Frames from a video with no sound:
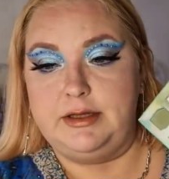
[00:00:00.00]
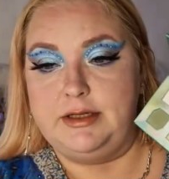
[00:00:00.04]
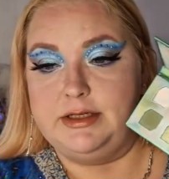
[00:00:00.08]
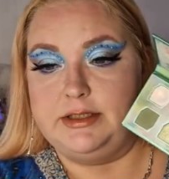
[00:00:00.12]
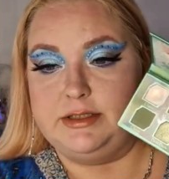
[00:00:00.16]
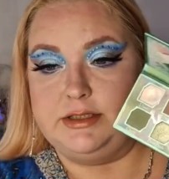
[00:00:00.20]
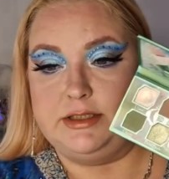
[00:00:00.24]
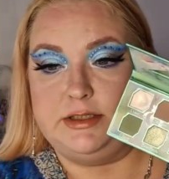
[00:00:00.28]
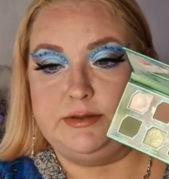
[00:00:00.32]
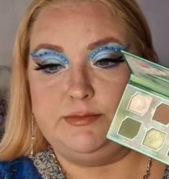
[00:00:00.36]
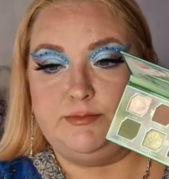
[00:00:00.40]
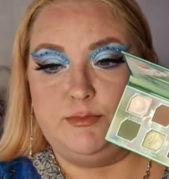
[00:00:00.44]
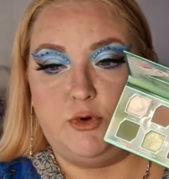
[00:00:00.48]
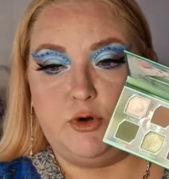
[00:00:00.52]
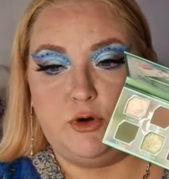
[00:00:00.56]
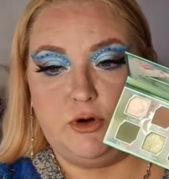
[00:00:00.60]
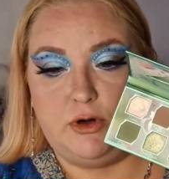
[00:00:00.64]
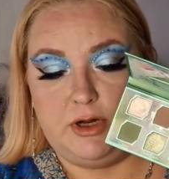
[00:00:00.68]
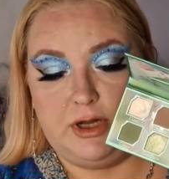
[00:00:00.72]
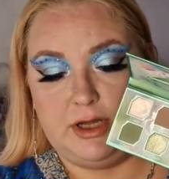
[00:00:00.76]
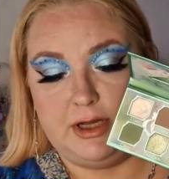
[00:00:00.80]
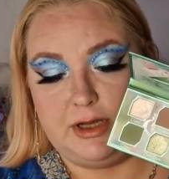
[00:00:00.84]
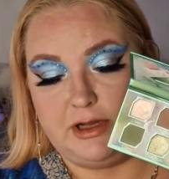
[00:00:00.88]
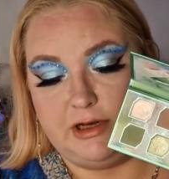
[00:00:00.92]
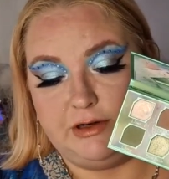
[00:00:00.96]
this is more
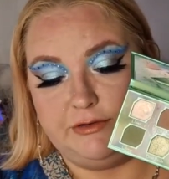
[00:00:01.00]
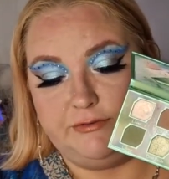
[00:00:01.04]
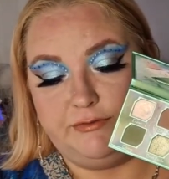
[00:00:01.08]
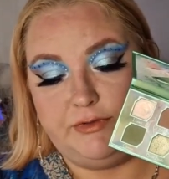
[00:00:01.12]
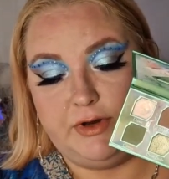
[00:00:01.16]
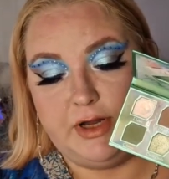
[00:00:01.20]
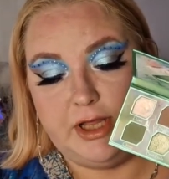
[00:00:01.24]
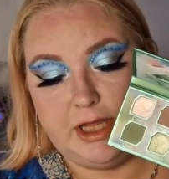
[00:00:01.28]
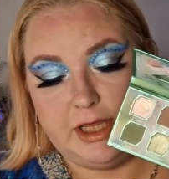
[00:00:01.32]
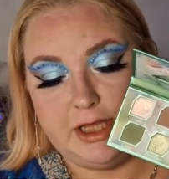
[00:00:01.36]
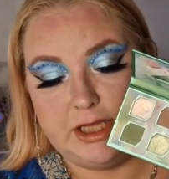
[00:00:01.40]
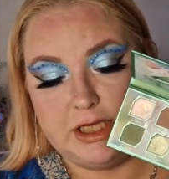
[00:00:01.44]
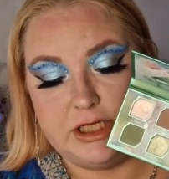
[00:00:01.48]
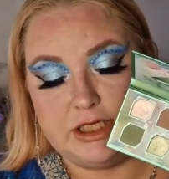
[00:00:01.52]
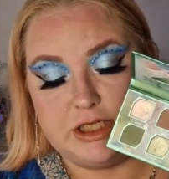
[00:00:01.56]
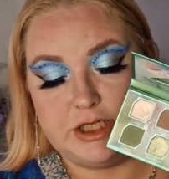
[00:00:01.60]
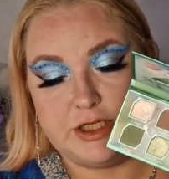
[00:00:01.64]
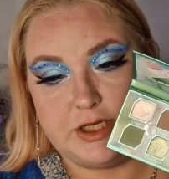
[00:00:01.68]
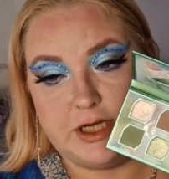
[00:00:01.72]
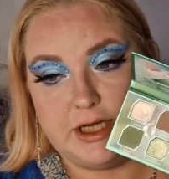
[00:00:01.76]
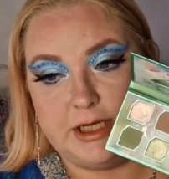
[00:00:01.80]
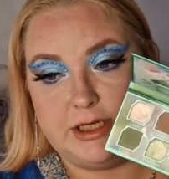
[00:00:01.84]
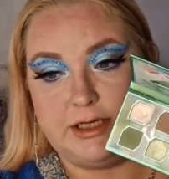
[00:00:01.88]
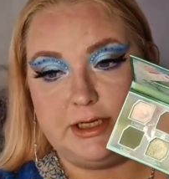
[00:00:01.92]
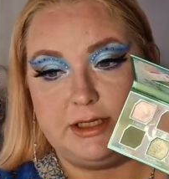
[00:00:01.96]
like a flaky
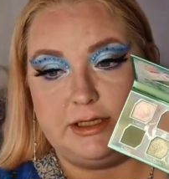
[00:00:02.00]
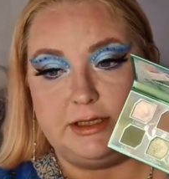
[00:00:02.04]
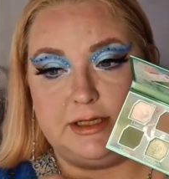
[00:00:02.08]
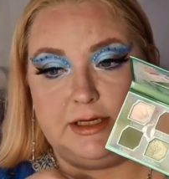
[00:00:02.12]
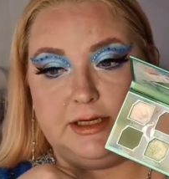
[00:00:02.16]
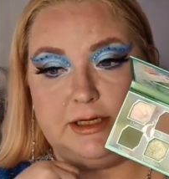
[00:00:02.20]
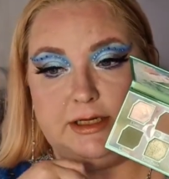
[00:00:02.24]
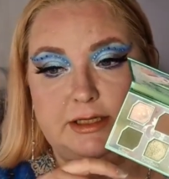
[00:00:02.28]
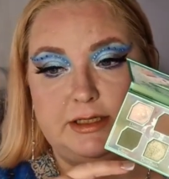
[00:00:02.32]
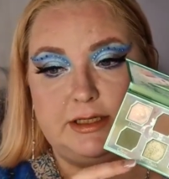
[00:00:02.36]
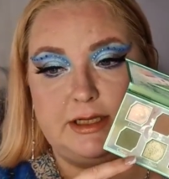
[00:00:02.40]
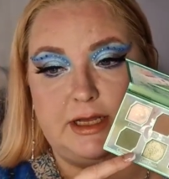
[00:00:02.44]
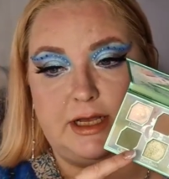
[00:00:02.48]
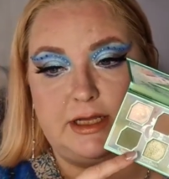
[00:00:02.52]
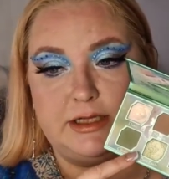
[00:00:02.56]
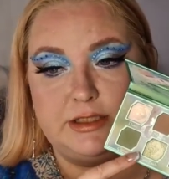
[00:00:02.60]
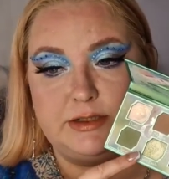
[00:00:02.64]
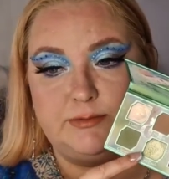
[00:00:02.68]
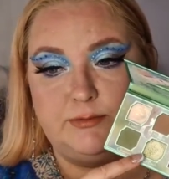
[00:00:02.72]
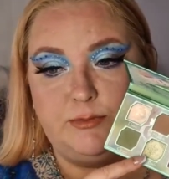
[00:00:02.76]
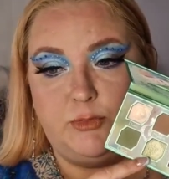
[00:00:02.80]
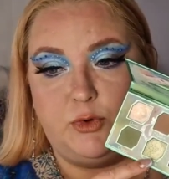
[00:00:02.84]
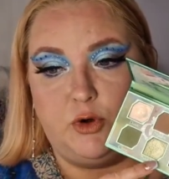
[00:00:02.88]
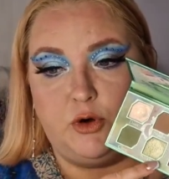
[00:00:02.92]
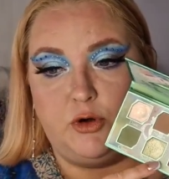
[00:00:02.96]
shade, and then it
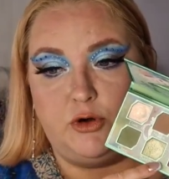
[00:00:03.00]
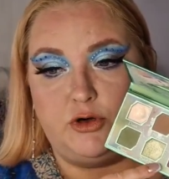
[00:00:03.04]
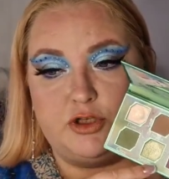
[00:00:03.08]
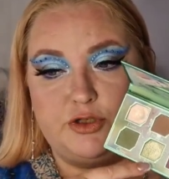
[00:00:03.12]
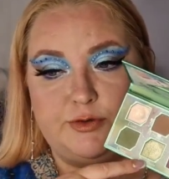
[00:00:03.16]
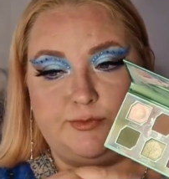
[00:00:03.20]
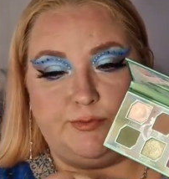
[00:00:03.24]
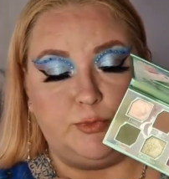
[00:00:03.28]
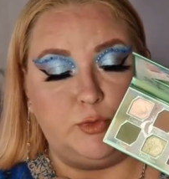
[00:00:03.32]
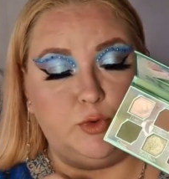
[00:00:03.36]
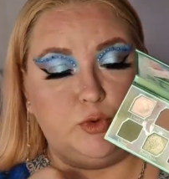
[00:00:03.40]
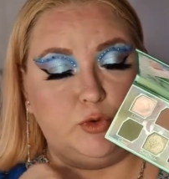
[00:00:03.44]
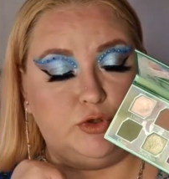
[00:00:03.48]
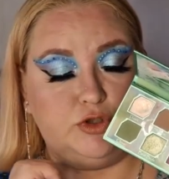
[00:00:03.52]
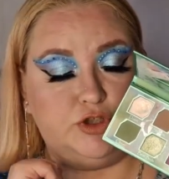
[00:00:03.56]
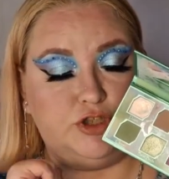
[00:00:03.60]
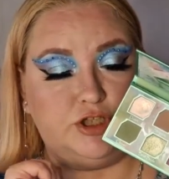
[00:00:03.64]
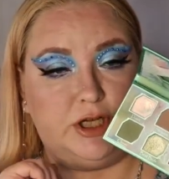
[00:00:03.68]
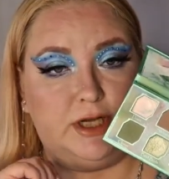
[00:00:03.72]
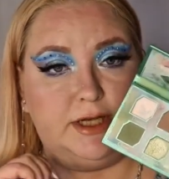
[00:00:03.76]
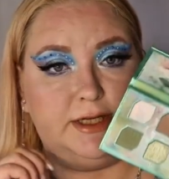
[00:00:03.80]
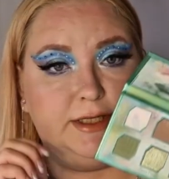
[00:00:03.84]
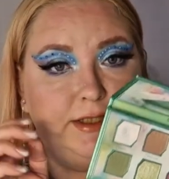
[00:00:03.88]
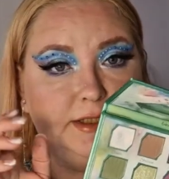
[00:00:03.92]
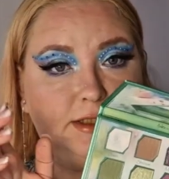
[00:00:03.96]
has more smooth
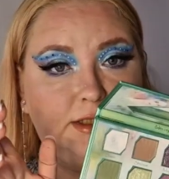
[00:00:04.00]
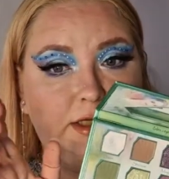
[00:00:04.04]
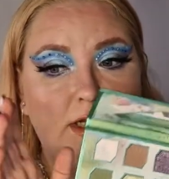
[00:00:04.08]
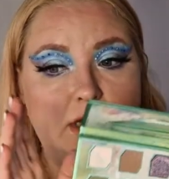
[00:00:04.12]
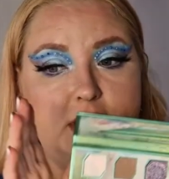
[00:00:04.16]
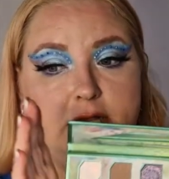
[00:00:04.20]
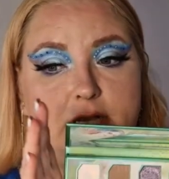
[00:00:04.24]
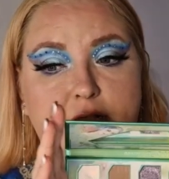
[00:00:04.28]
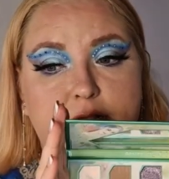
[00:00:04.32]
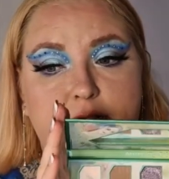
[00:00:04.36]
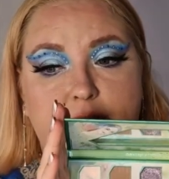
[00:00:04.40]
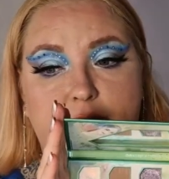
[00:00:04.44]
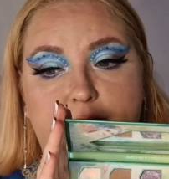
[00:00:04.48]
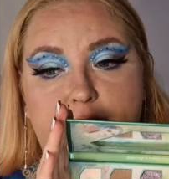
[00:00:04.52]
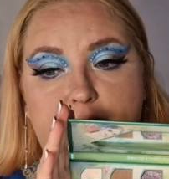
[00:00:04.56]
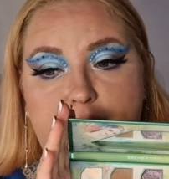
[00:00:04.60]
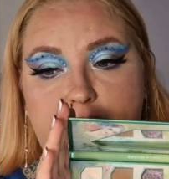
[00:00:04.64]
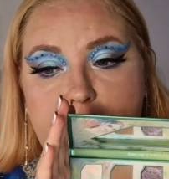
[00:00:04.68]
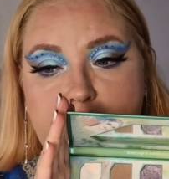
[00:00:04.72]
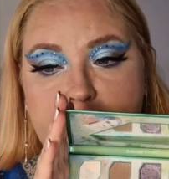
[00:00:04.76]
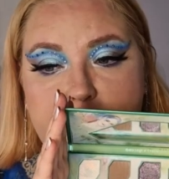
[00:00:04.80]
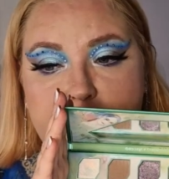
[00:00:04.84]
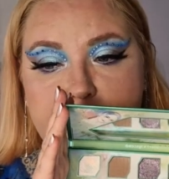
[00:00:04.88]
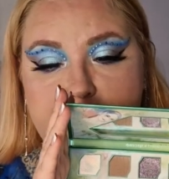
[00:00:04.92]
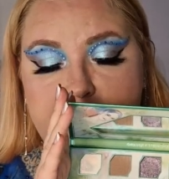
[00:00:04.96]
shades,
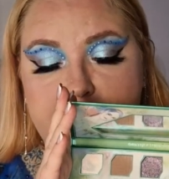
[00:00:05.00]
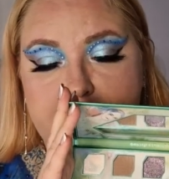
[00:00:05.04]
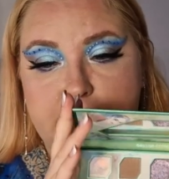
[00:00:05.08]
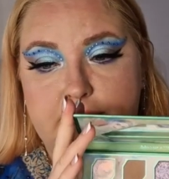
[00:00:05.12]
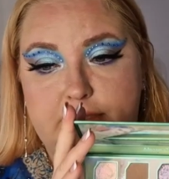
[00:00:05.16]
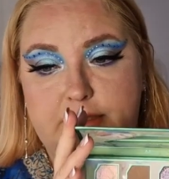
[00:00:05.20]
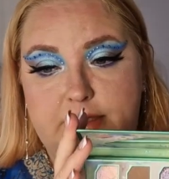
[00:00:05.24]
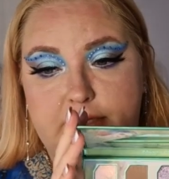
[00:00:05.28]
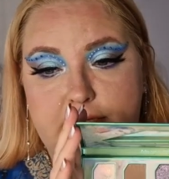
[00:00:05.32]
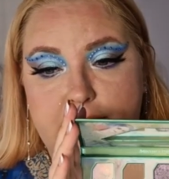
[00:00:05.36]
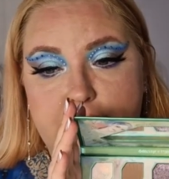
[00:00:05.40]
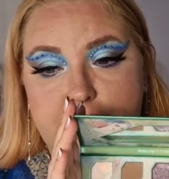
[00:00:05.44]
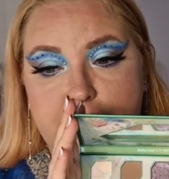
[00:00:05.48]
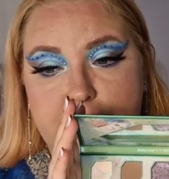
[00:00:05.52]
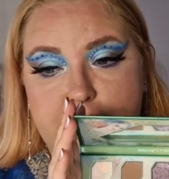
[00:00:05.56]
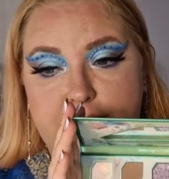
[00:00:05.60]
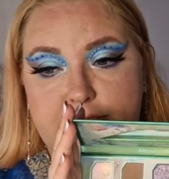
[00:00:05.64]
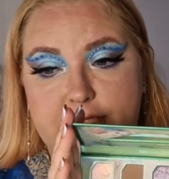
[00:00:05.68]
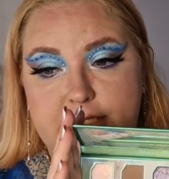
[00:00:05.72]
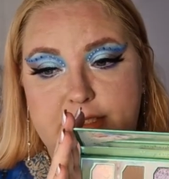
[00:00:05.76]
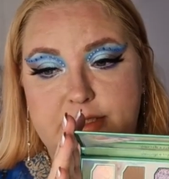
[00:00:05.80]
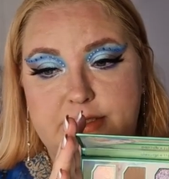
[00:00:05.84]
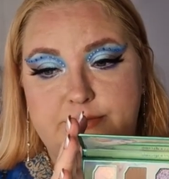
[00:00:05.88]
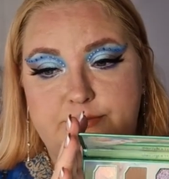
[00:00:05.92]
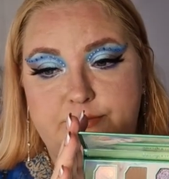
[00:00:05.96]
and
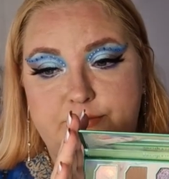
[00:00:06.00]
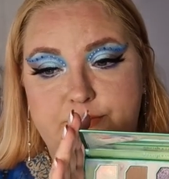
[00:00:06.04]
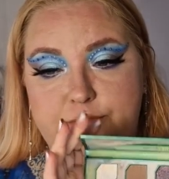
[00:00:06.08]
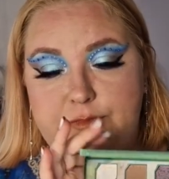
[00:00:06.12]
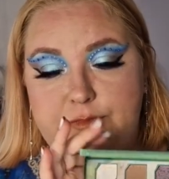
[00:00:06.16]
these